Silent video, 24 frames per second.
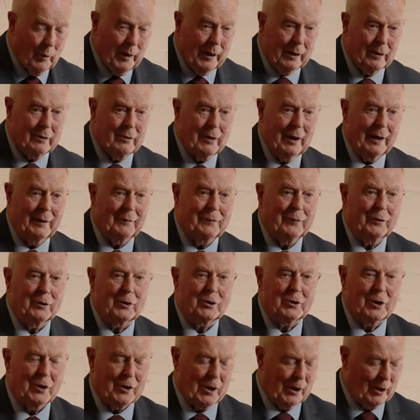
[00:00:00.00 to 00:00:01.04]
We are grateful
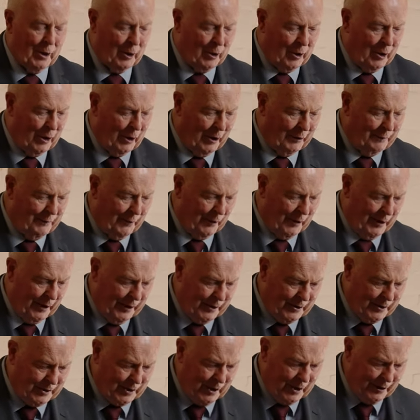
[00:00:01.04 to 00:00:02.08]
to the Lord for
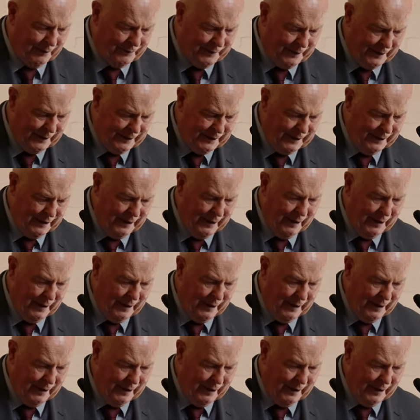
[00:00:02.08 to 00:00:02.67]
his servant,